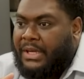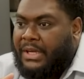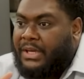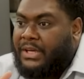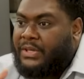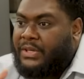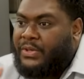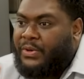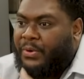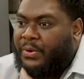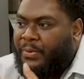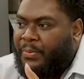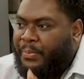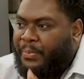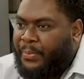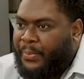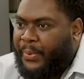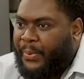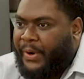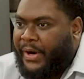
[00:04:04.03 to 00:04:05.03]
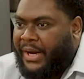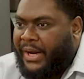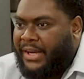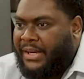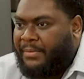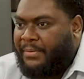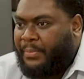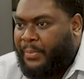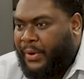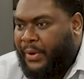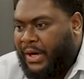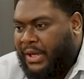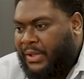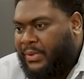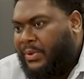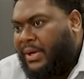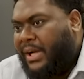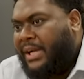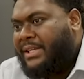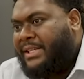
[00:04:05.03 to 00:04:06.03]
So prior
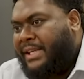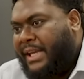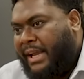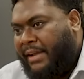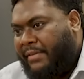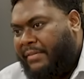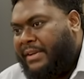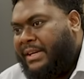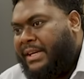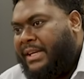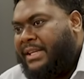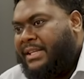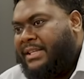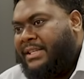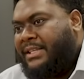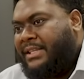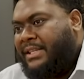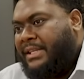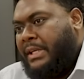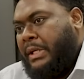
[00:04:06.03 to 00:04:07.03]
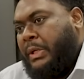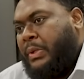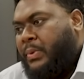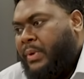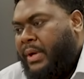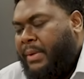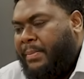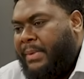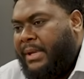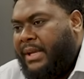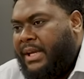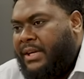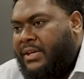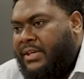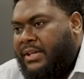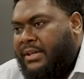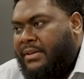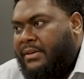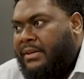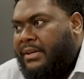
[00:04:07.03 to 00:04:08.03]
to us having this new
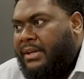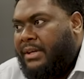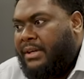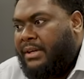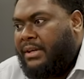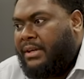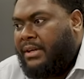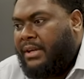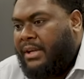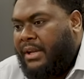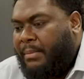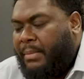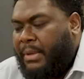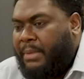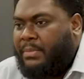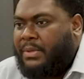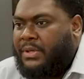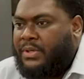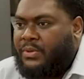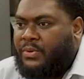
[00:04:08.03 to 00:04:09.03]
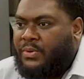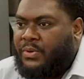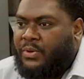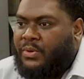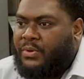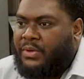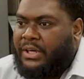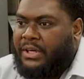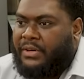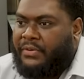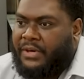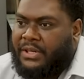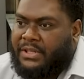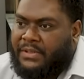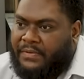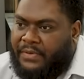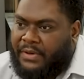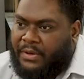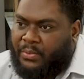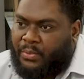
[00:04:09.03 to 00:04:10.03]
application, members could only
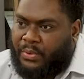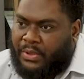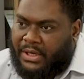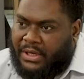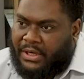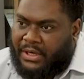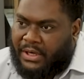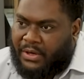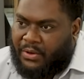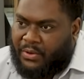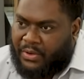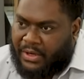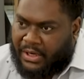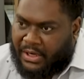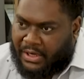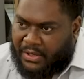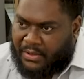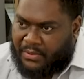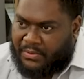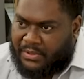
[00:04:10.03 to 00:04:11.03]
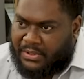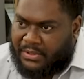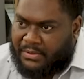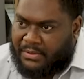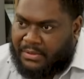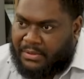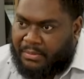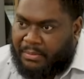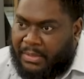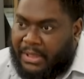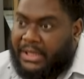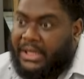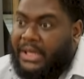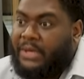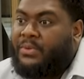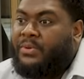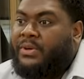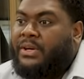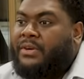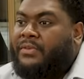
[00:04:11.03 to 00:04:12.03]
transfer within their own accounts, but they
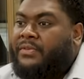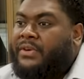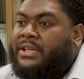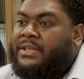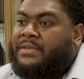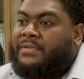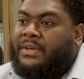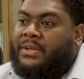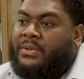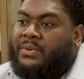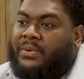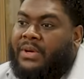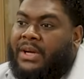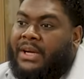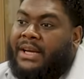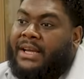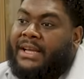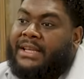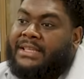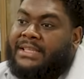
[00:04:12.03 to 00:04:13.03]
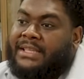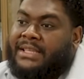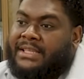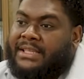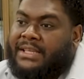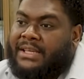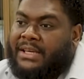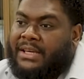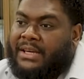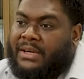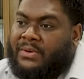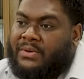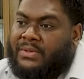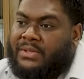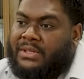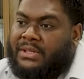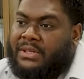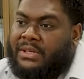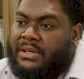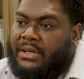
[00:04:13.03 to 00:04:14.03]
couldn't transfer to other NCSL
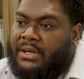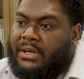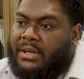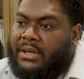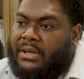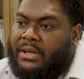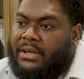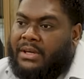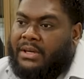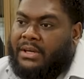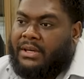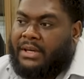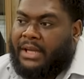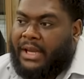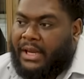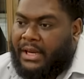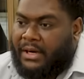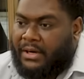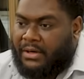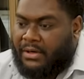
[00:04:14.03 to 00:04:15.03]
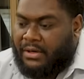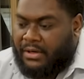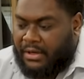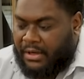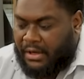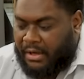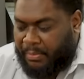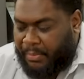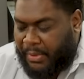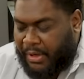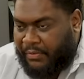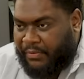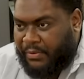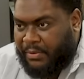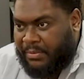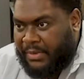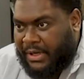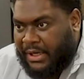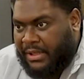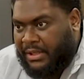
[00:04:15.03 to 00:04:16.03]
accounts. And apart
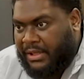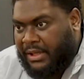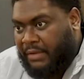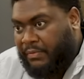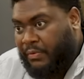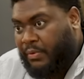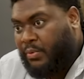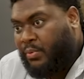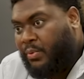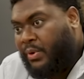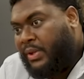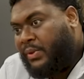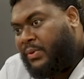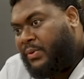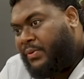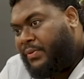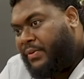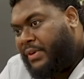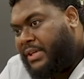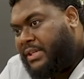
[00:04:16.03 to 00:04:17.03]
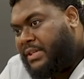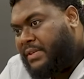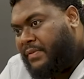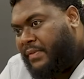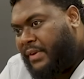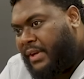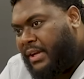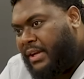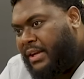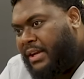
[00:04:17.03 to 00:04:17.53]
from that, if you were to transfer